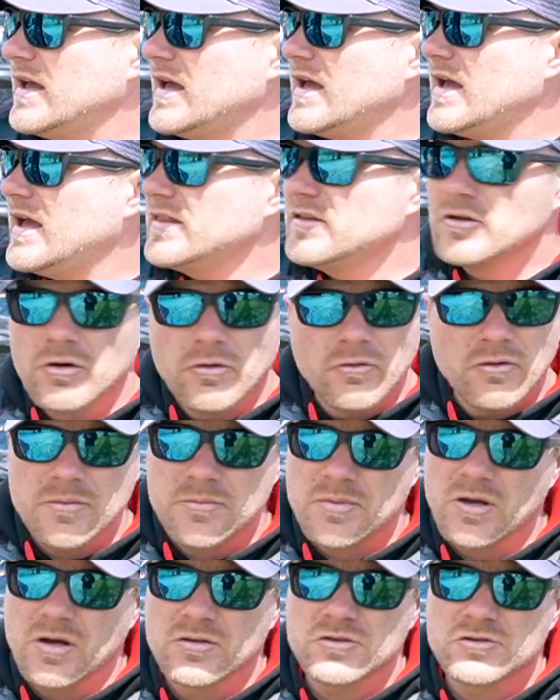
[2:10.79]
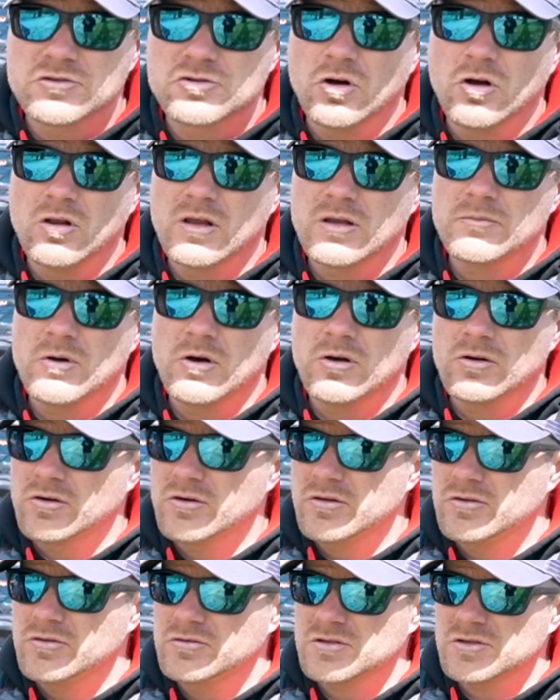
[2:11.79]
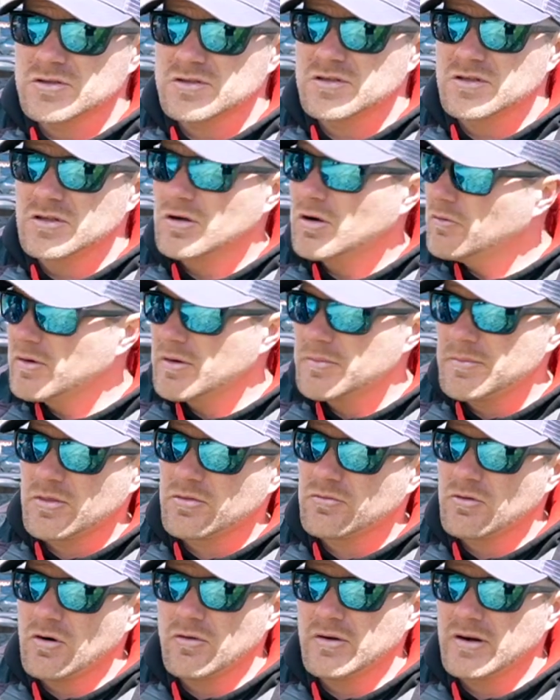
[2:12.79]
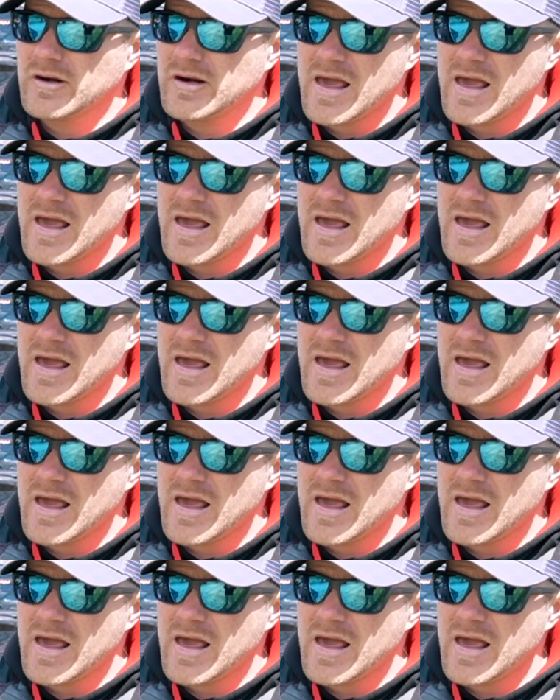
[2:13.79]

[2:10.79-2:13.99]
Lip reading: and you don't want to be on the trolling motor, you don't want to be throwing an